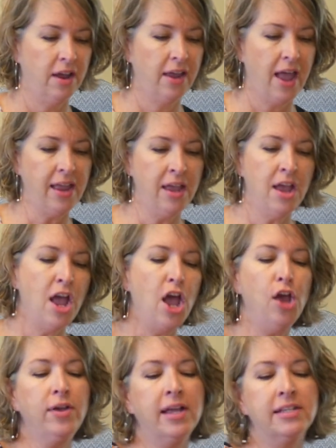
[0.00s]
Okay. Who
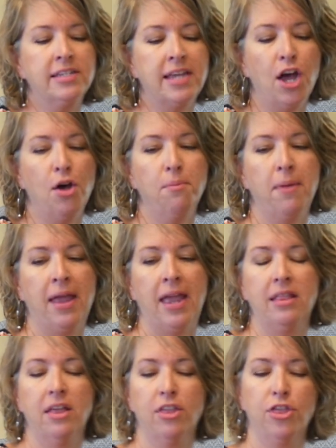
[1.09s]
can tell me
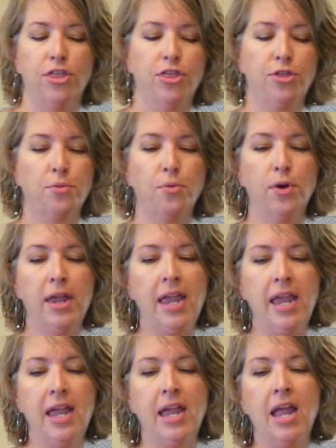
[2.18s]
the three